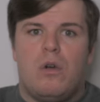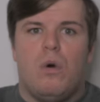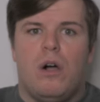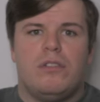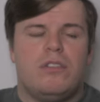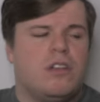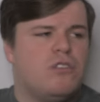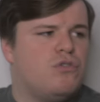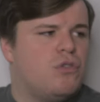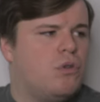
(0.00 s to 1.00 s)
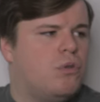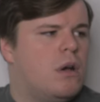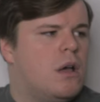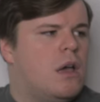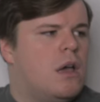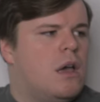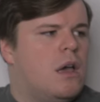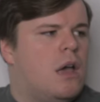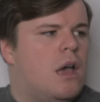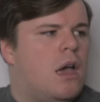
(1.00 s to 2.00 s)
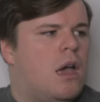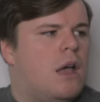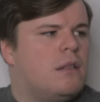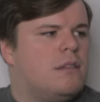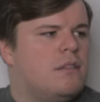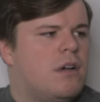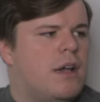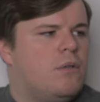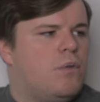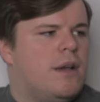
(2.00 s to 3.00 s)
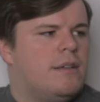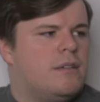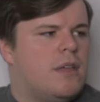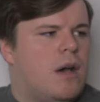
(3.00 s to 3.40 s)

quality control, uh, design-wise, and